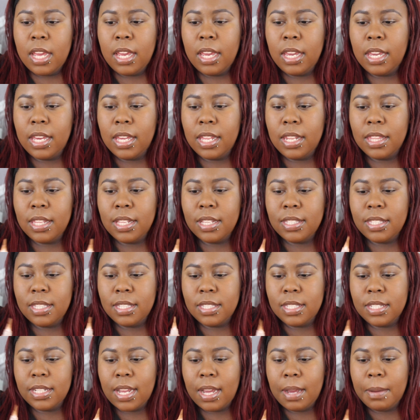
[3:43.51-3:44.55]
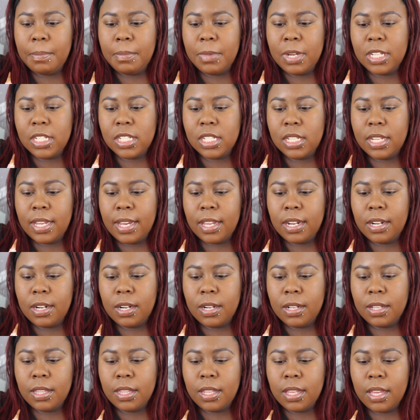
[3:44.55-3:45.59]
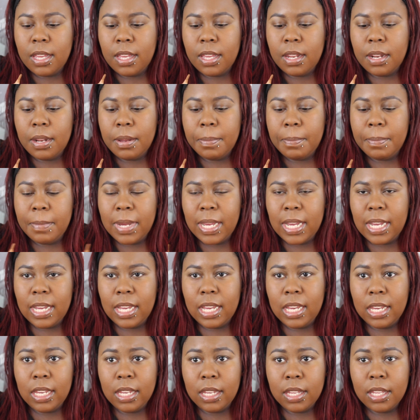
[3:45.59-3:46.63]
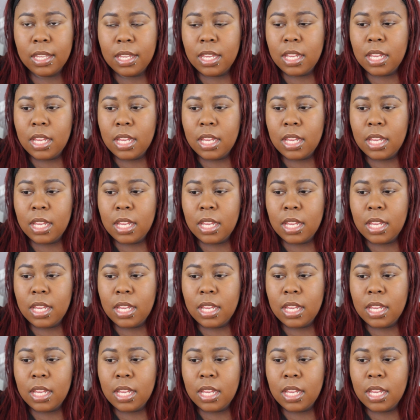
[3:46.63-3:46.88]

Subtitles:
And this is not much lighter than my